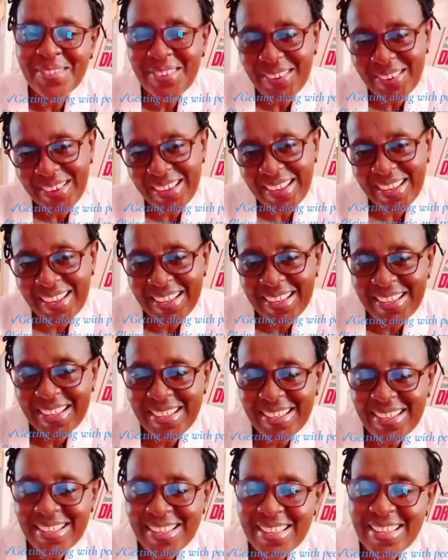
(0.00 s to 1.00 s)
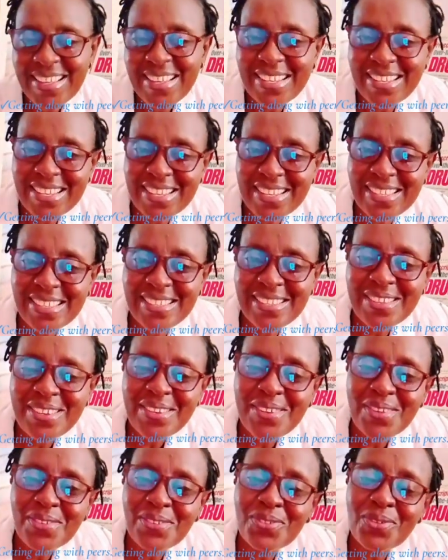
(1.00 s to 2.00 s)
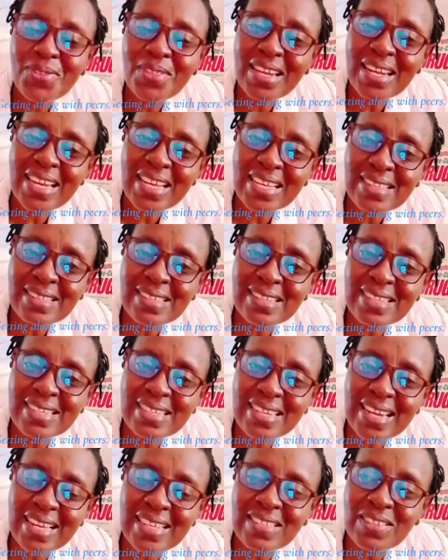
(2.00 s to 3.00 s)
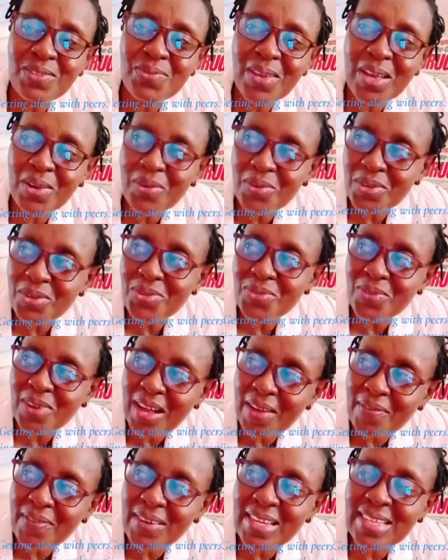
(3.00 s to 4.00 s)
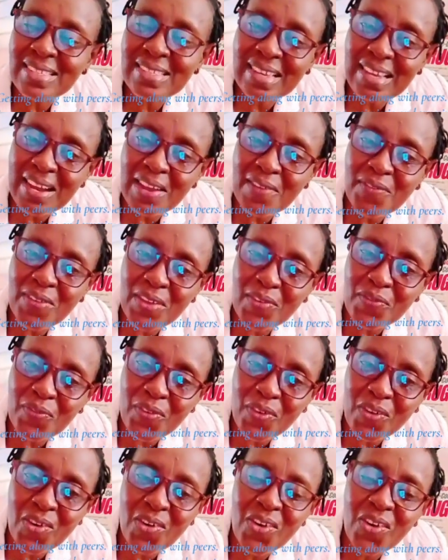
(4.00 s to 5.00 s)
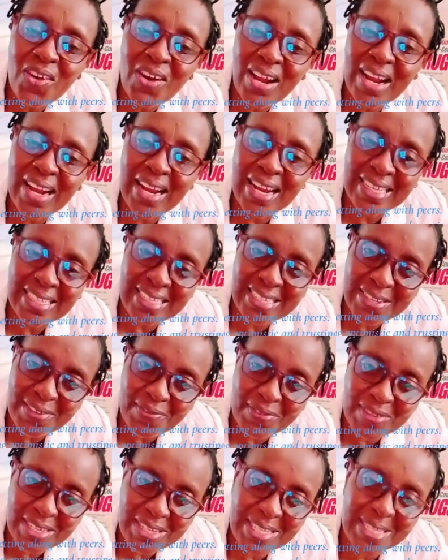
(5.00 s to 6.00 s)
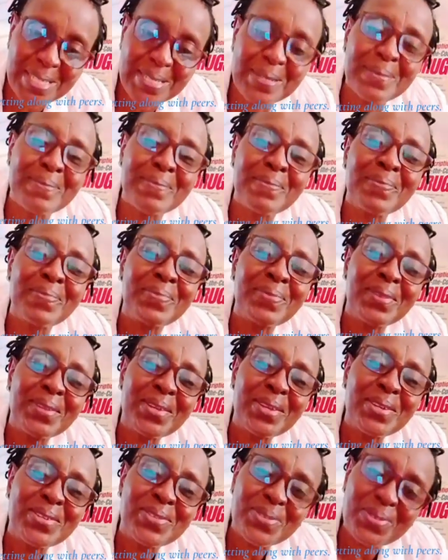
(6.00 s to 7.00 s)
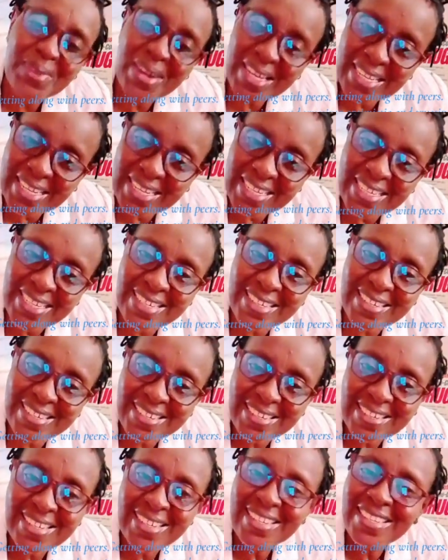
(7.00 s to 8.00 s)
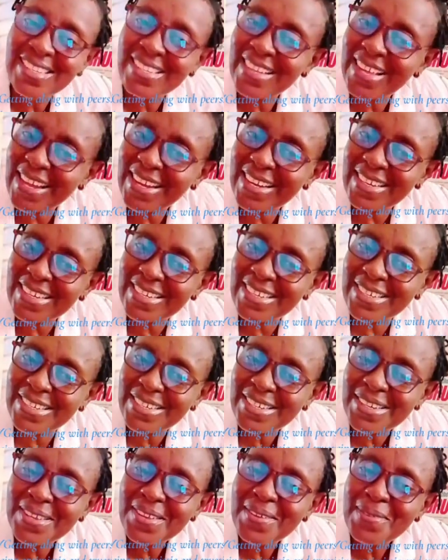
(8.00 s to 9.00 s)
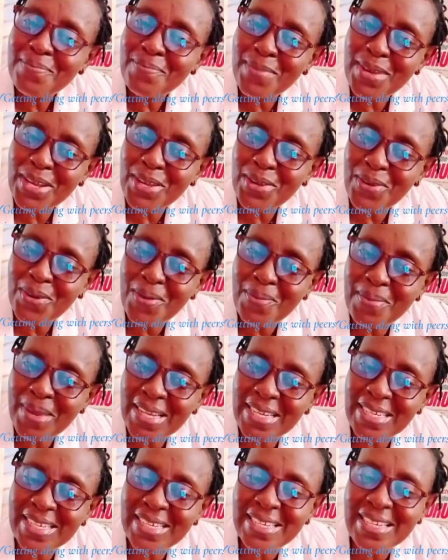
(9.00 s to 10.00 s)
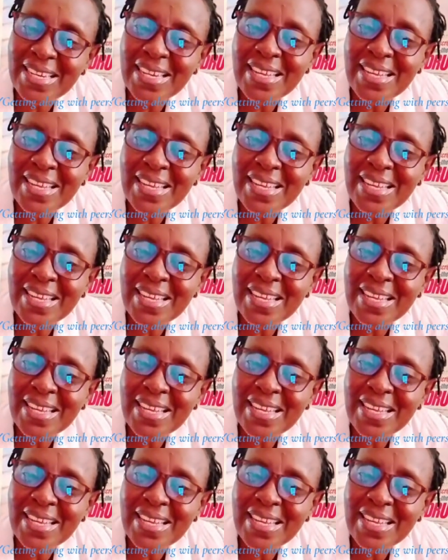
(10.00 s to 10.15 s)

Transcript: Okay? Yes. So the next task we are going to cover is craving for an activity. So like it, share it, make a comment,